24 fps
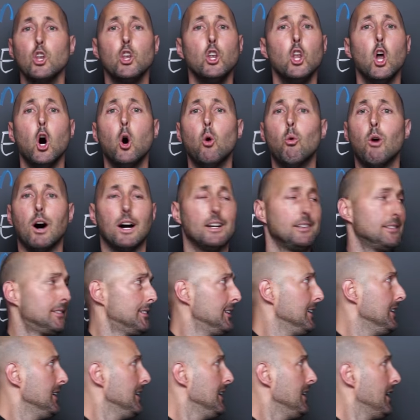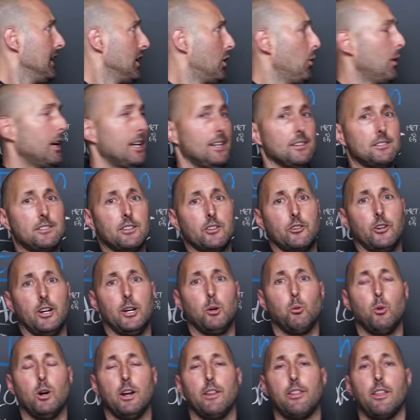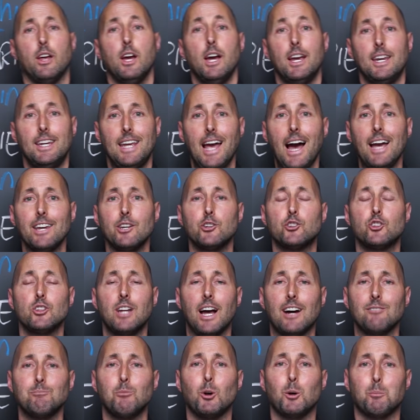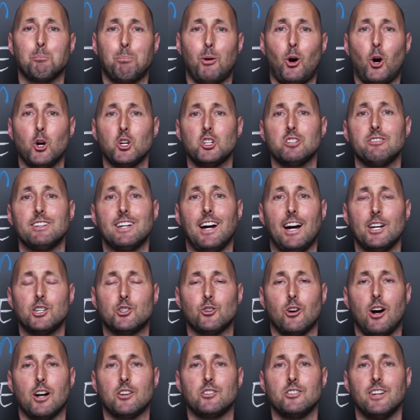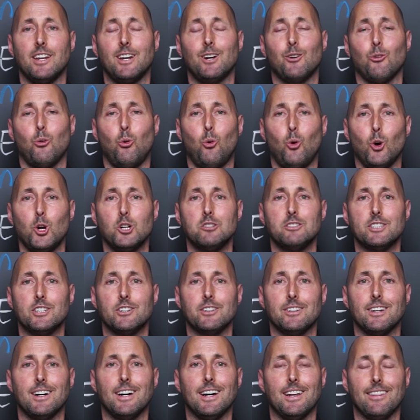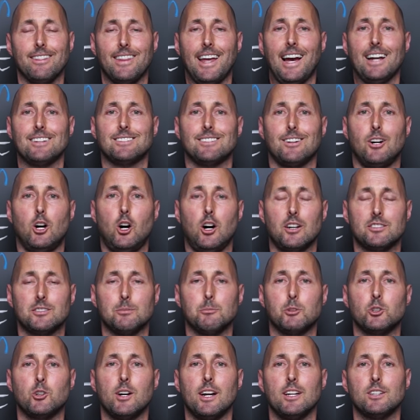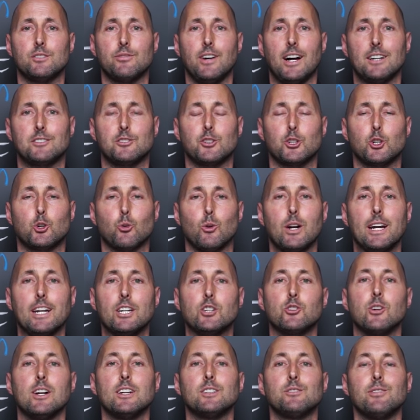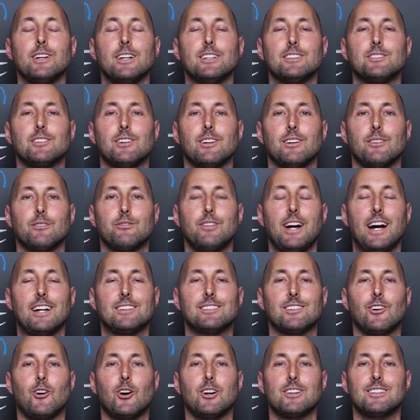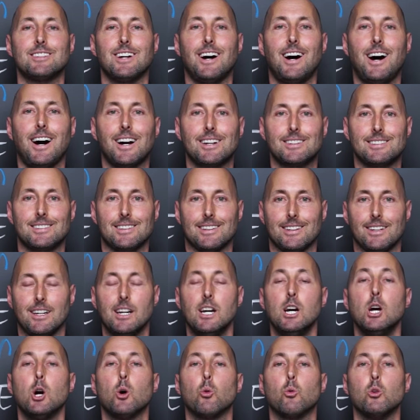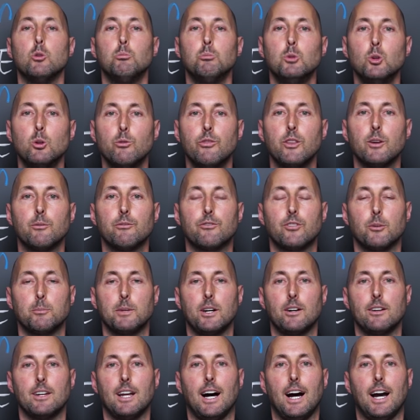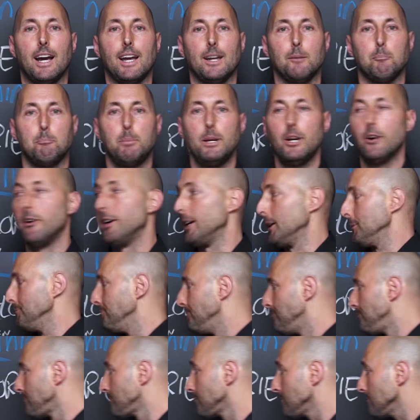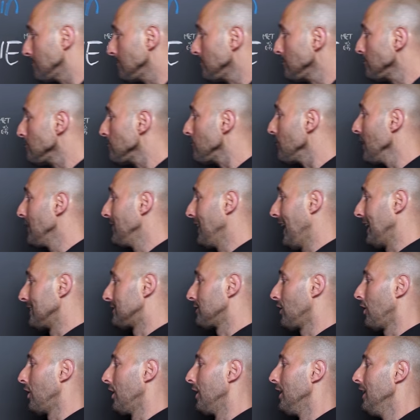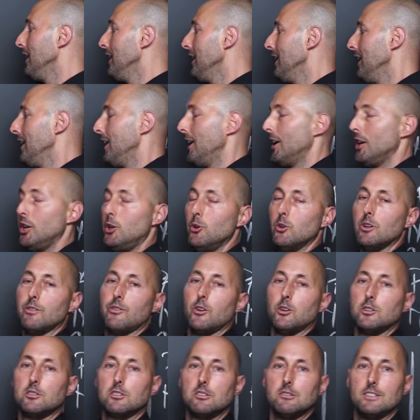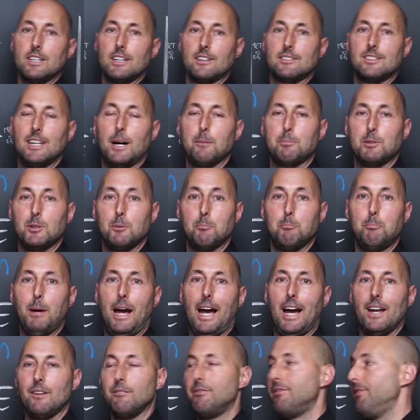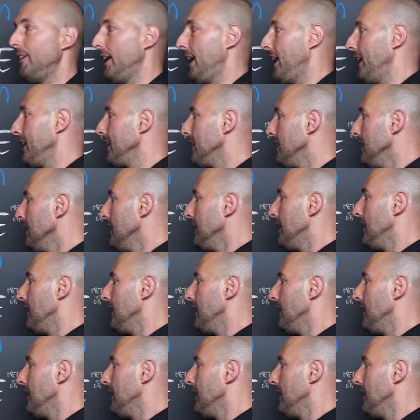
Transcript: No one's going to disagree with, yeah, you should have more partially hydrogenated oil in your diet. That's awesome. Trans fats are great. Trans fats are toxic. Remove them from your diet, period. That's our universally accepted bad fat.